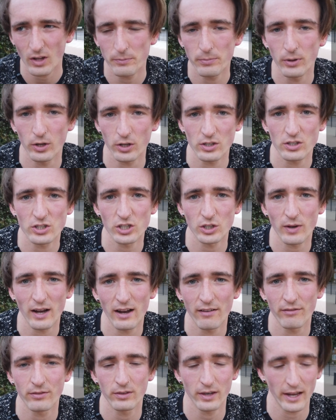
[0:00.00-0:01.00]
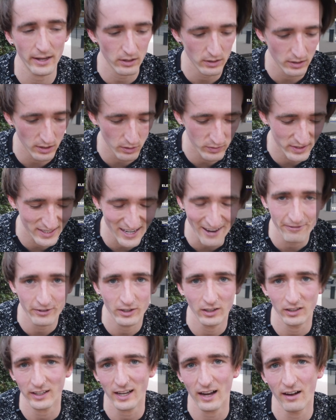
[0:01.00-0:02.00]
But you do have, like, you
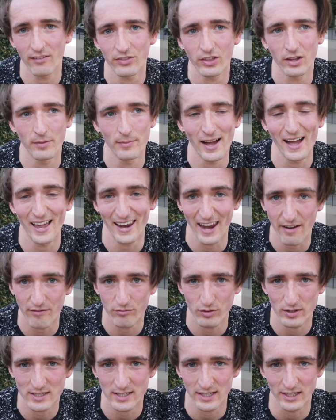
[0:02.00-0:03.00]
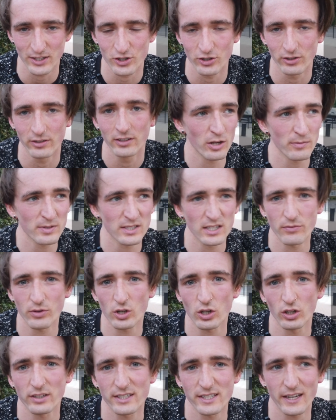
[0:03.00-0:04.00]
definitely have them at every station. In terms of
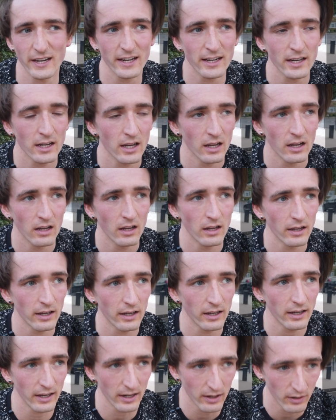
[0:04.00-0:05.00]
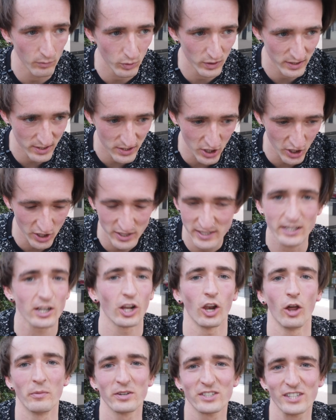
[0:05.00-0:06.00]
difficulty, it was 30
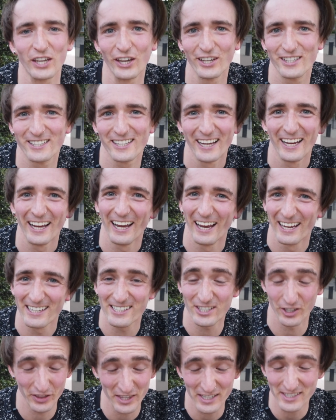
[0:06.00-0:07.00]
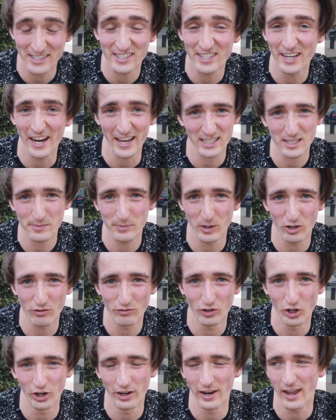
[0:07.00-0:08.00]
kilometers. So this is an expert
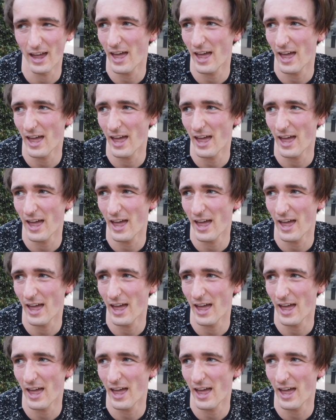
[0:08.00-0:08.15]
run.